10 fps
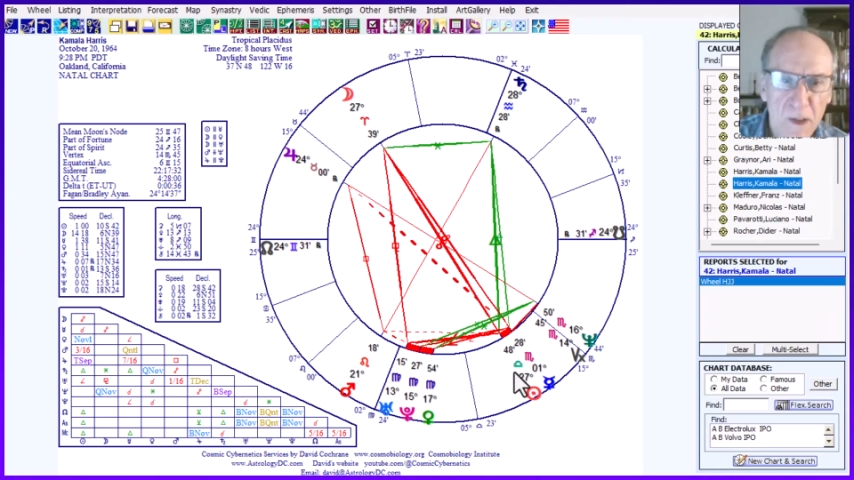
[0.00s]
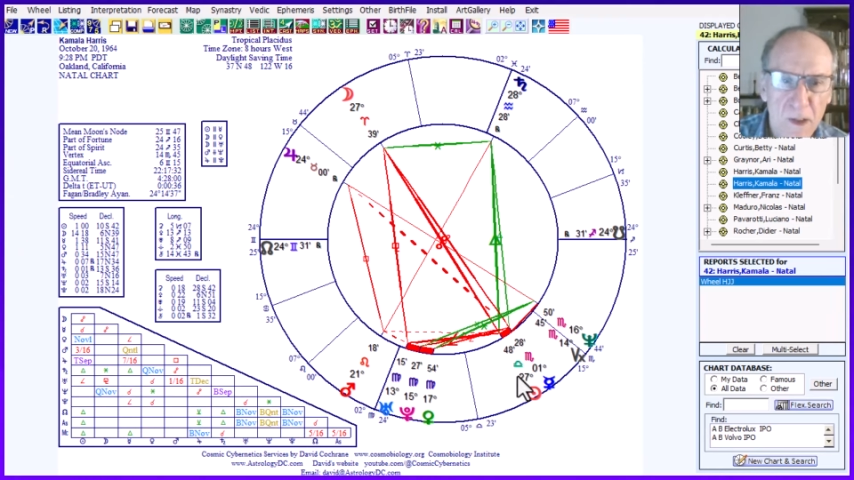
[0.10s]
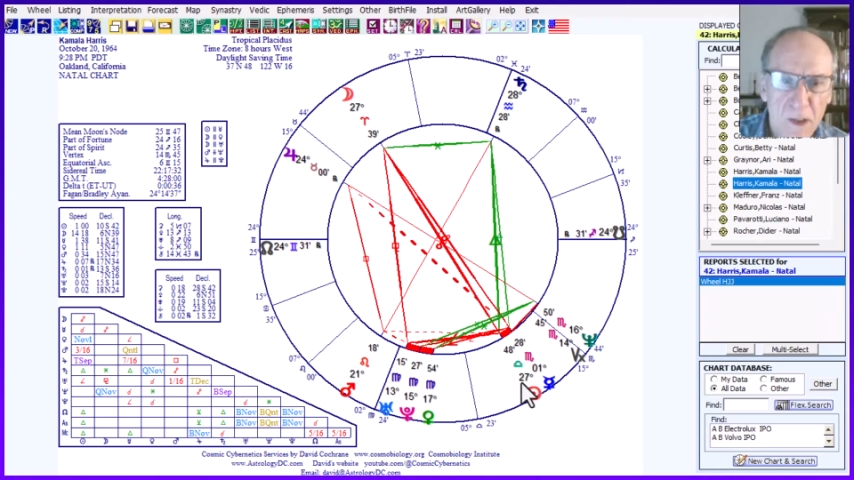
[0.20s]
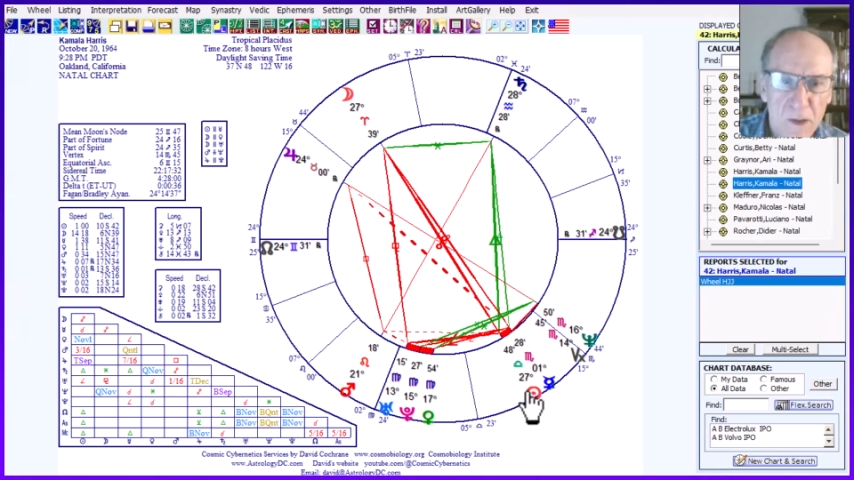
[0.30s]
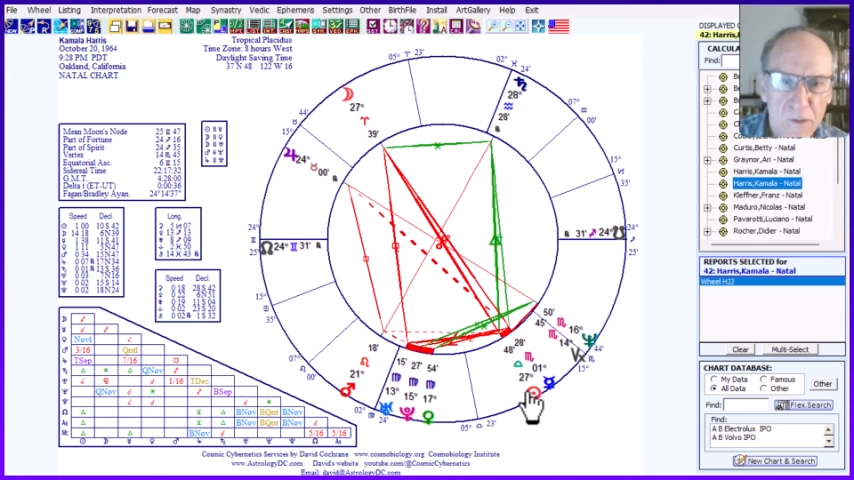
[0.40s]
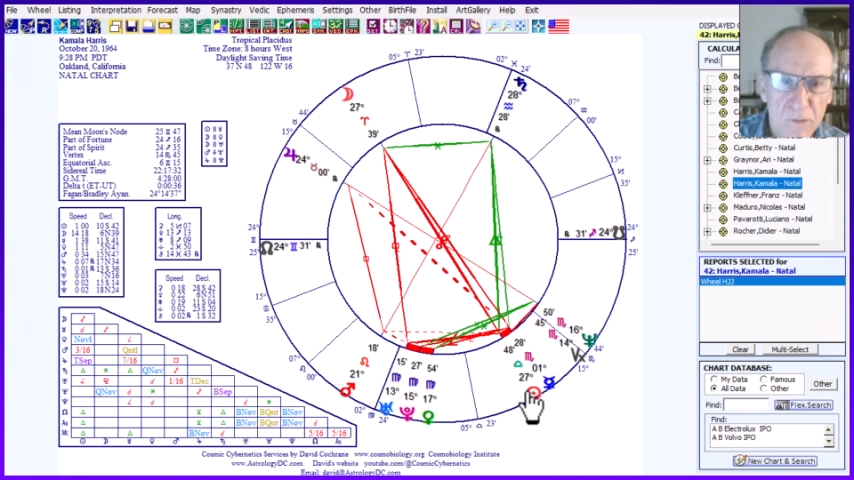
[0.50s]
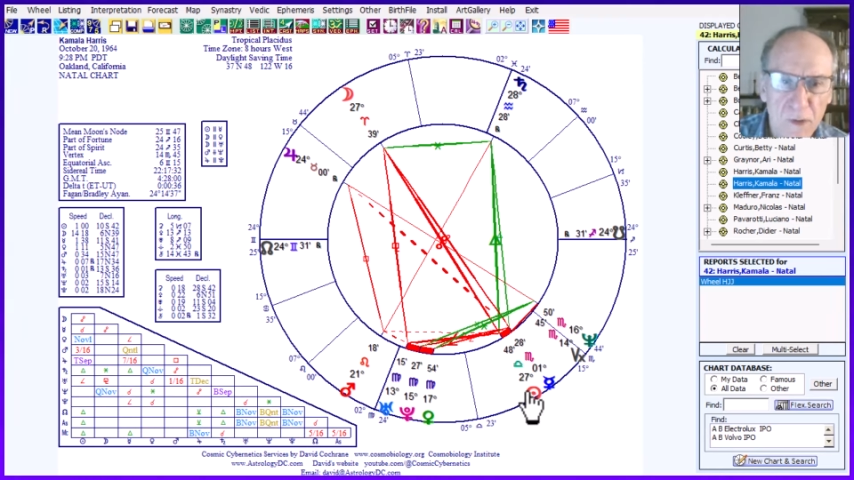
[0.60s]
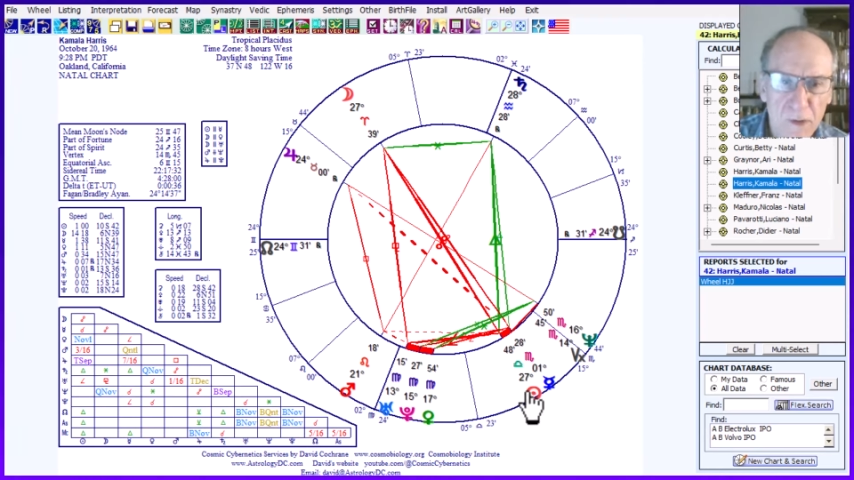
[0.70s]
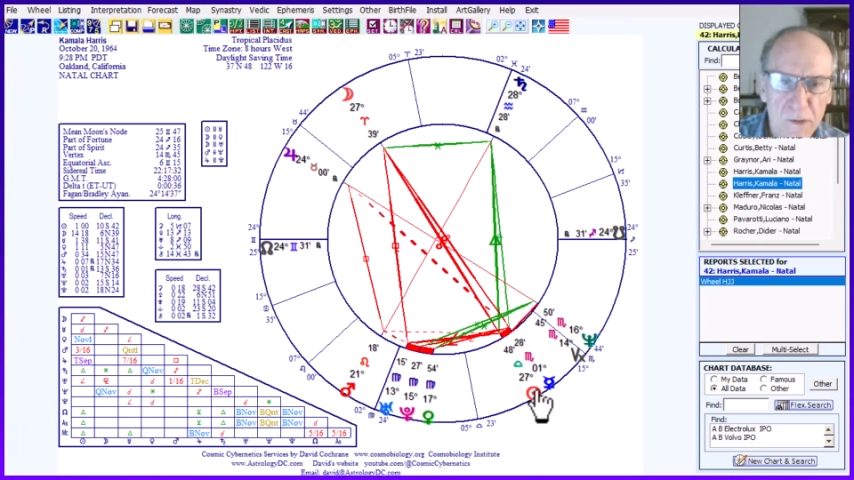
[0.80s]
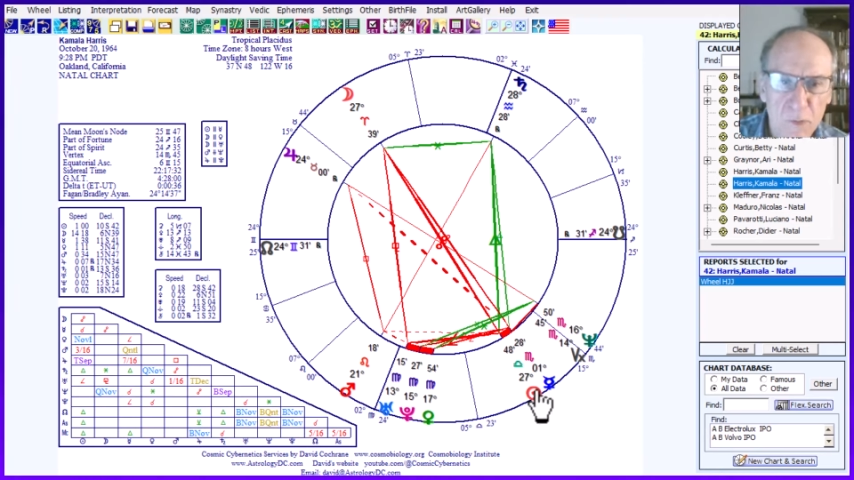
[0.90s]
Sun at
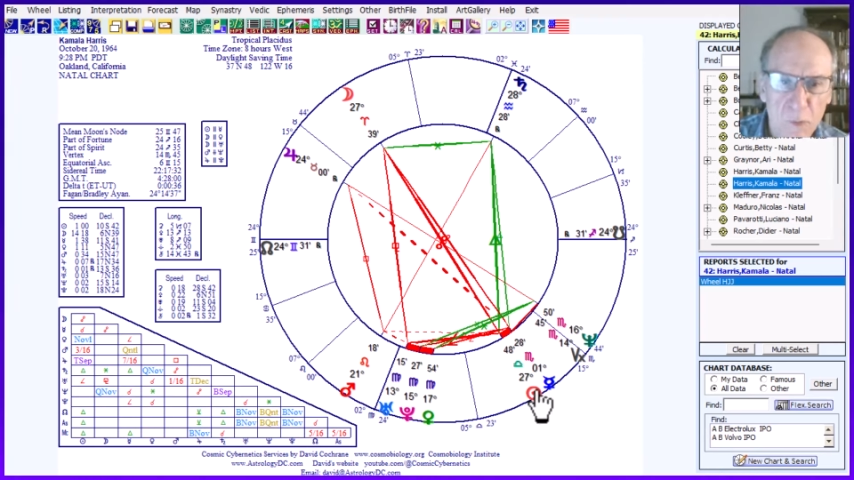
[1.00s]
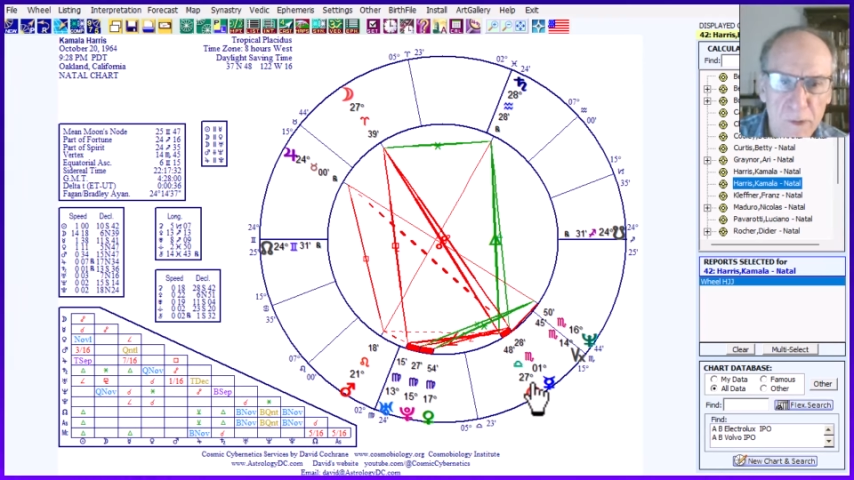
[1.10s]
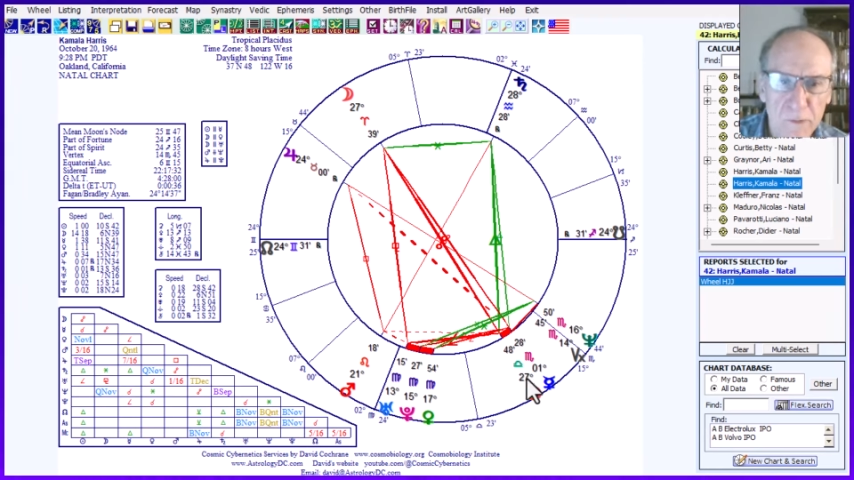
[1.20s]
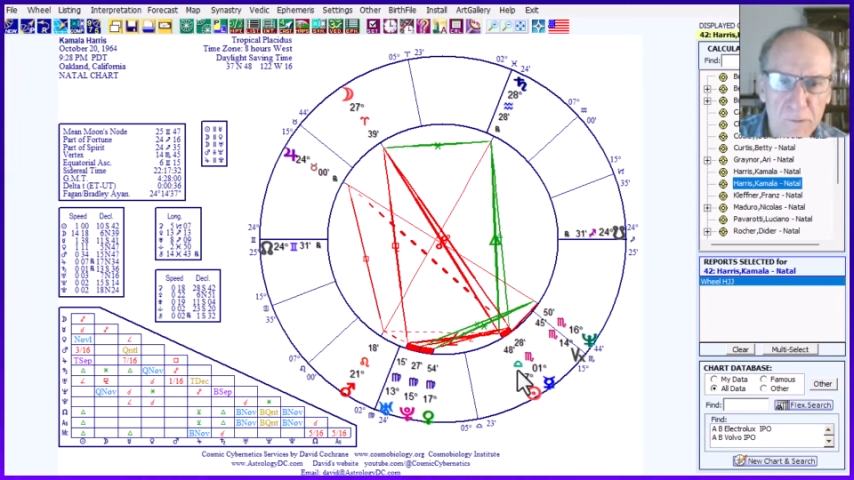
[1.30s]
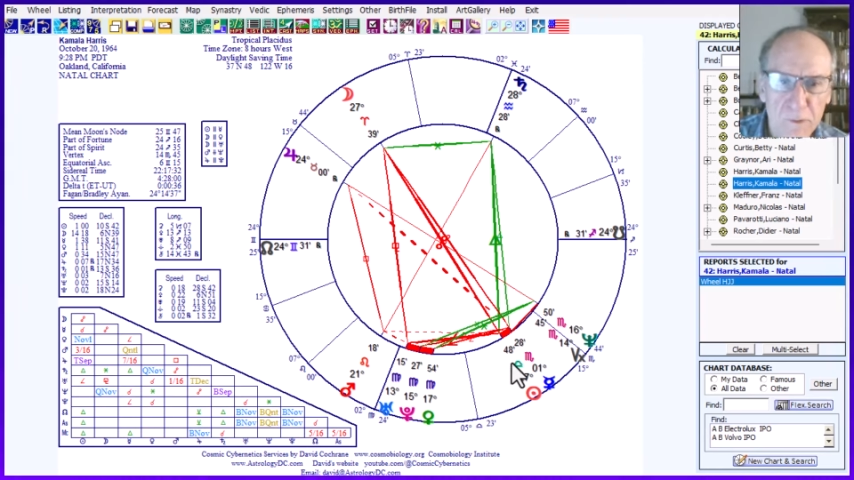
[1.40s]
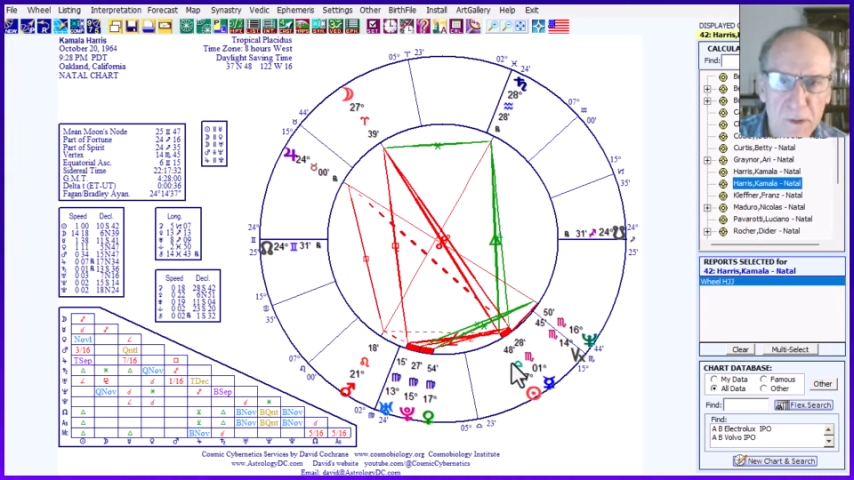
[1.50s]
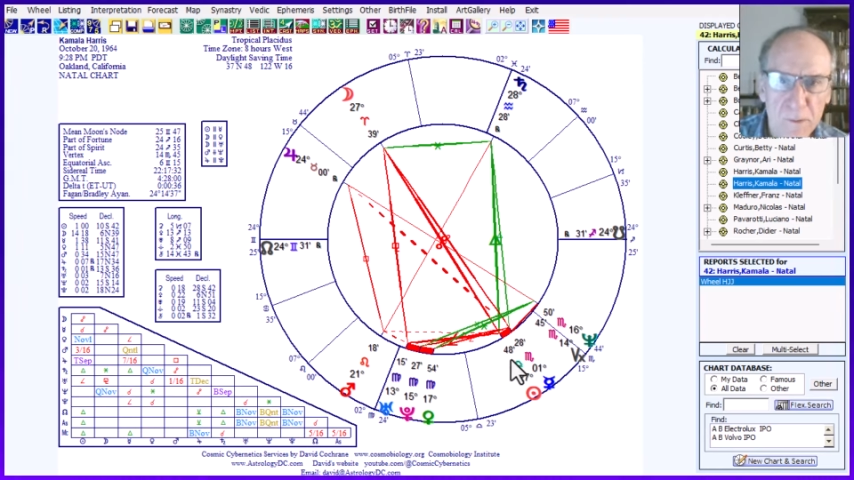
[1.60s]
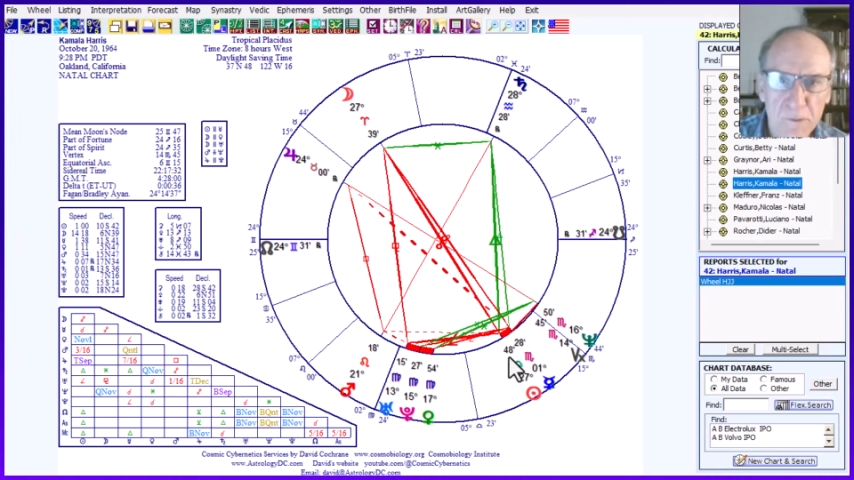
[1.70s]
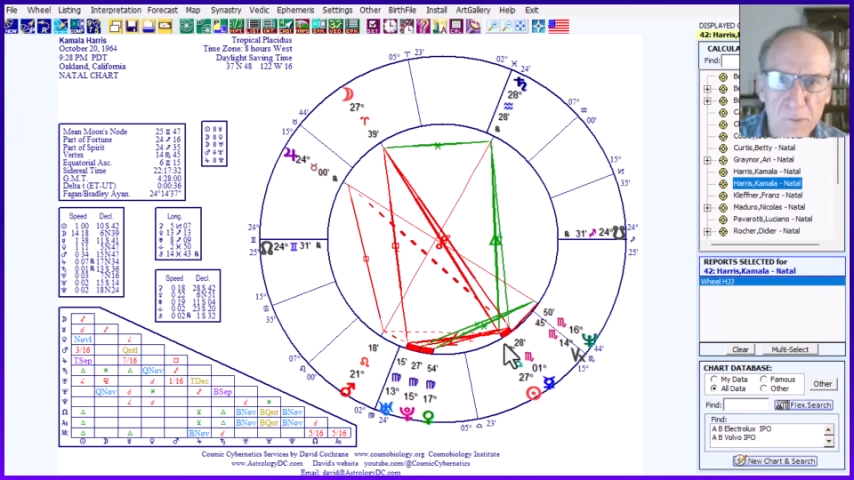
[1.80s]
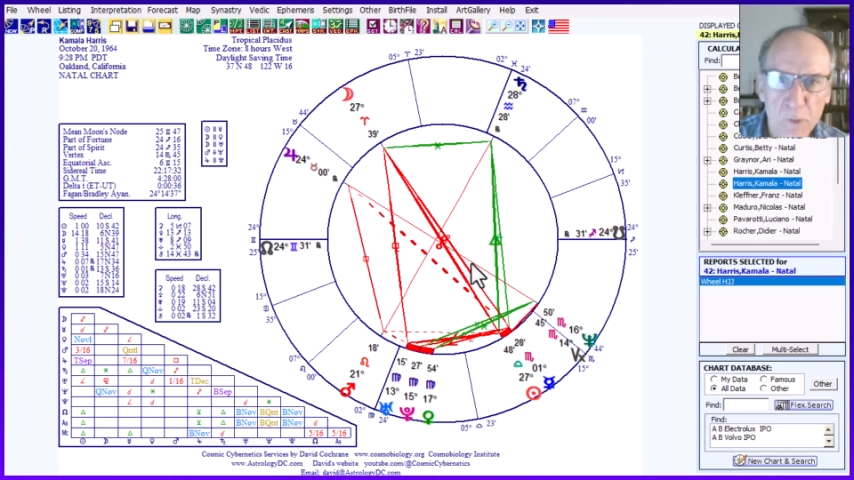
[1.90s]
27, Libra
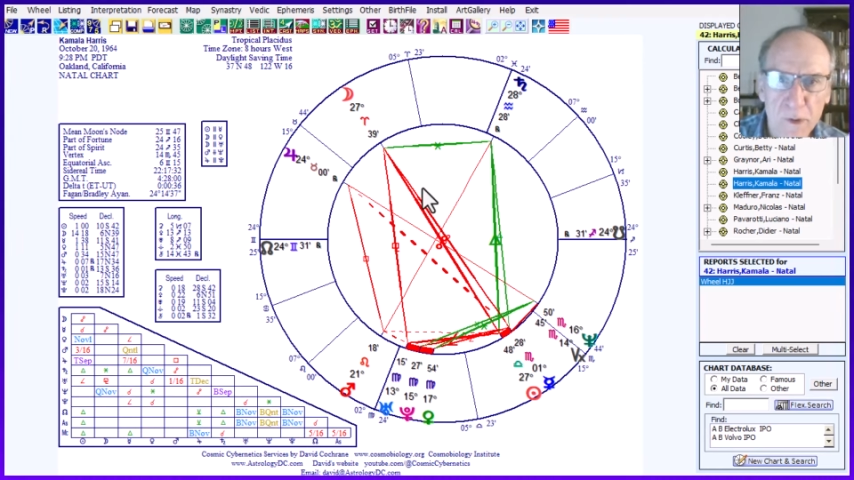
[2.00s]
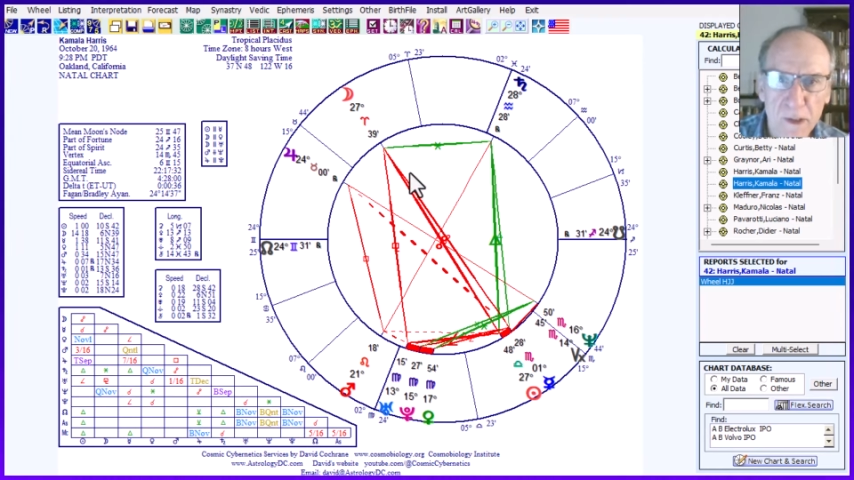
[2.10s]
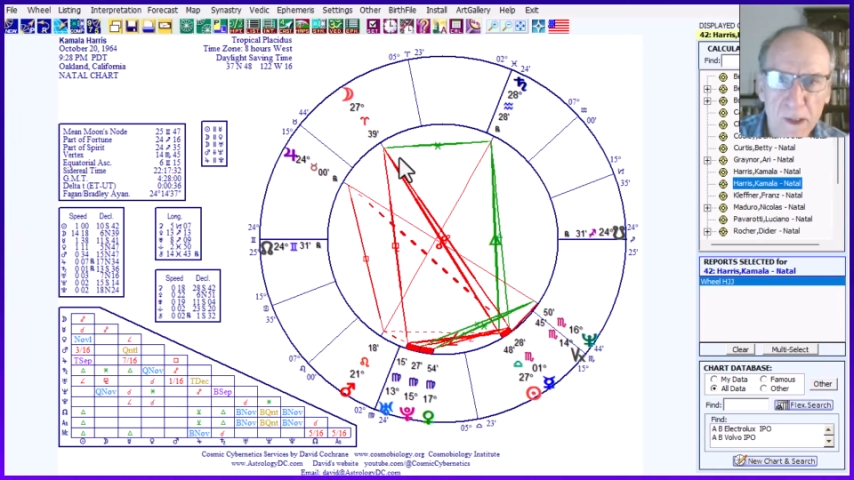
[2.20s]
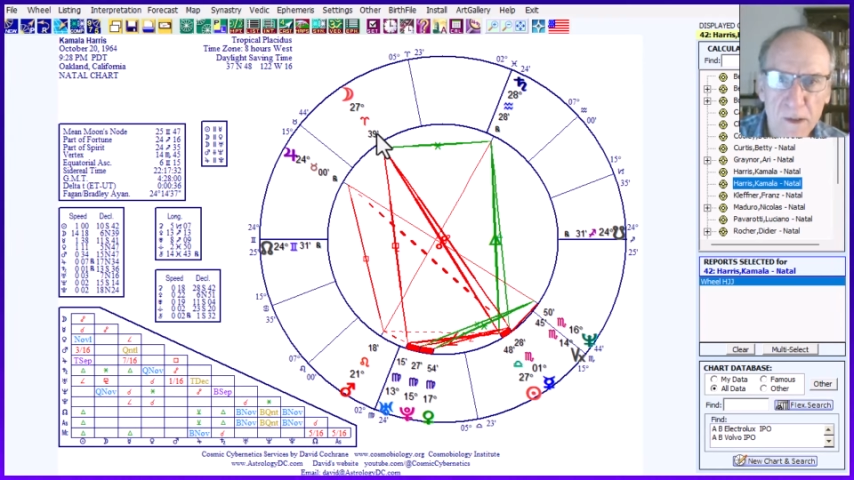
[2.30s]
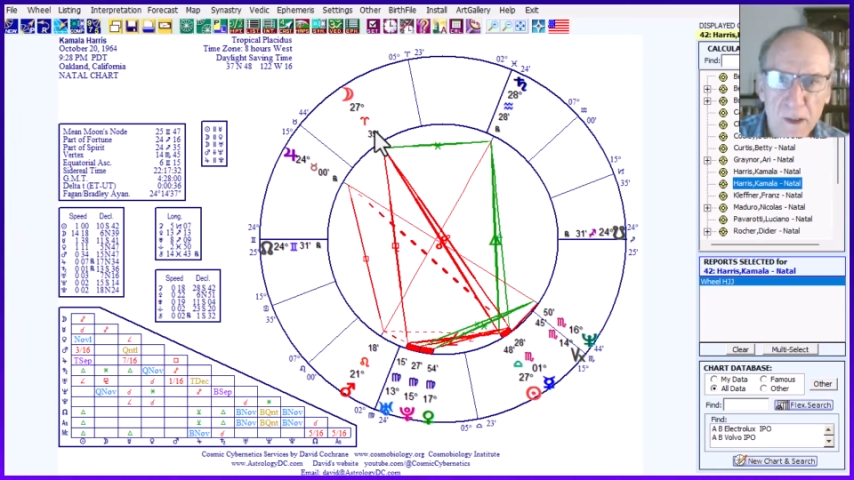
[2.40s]
48,